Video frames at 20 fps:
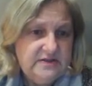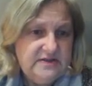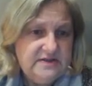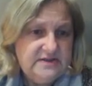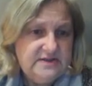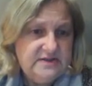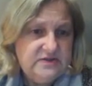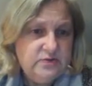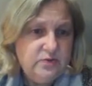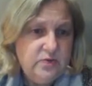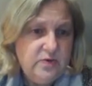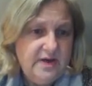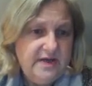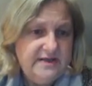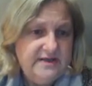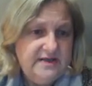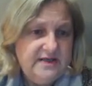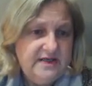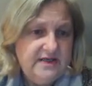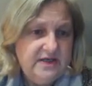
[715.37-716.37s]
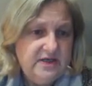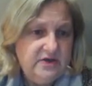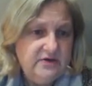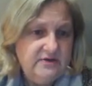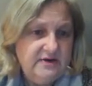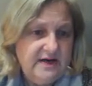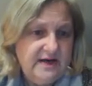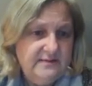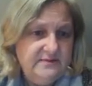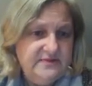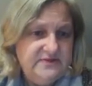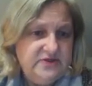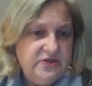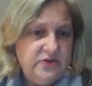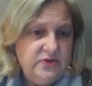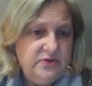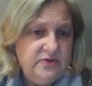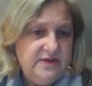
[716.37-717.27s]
this is 1 kilogram, 2